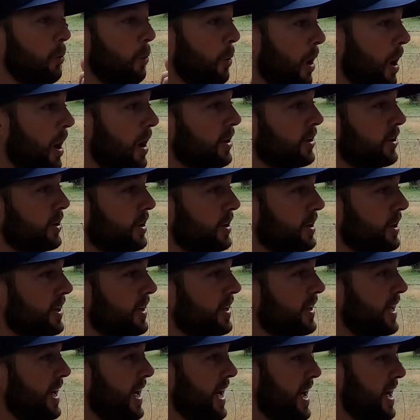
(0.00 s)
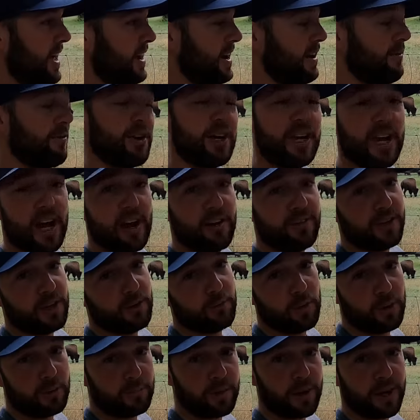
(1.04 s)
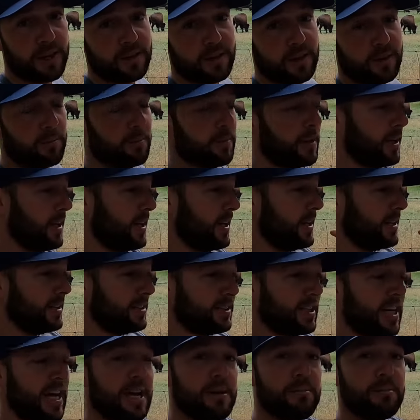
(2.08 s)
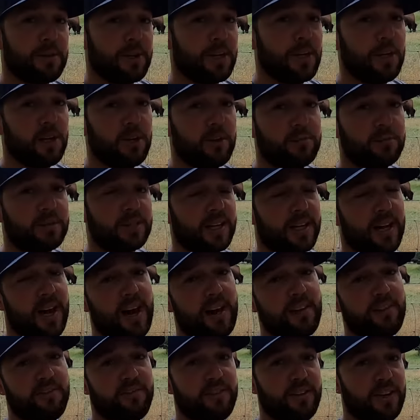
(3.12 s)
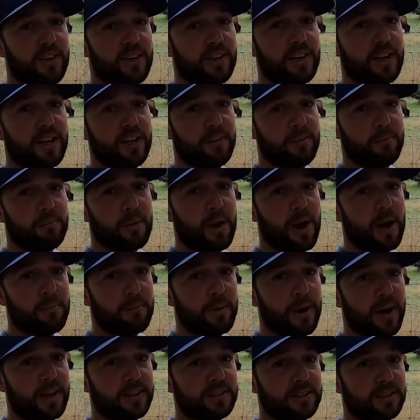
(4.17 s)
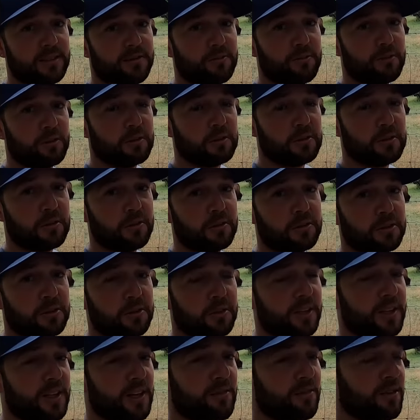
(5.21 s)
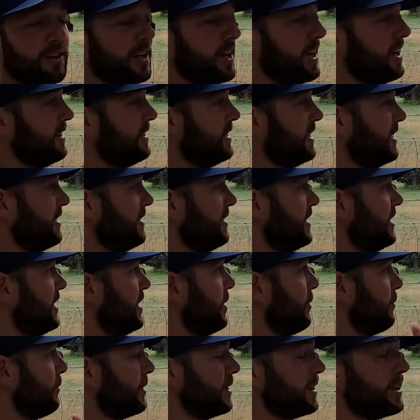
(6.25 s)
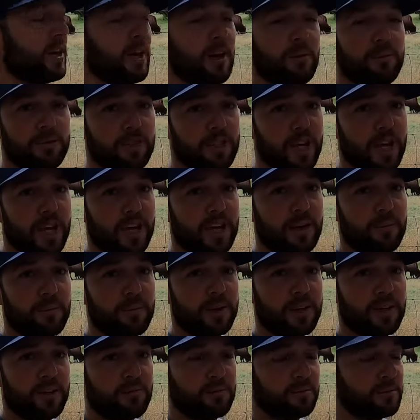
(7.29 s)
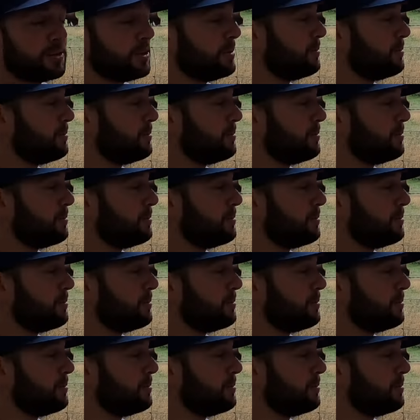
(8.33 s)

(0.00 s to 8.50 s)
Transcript: watered, and every now and then we'd bring them same cubes that I feed my bison for a little treat. Every now and then we'd come check them and give them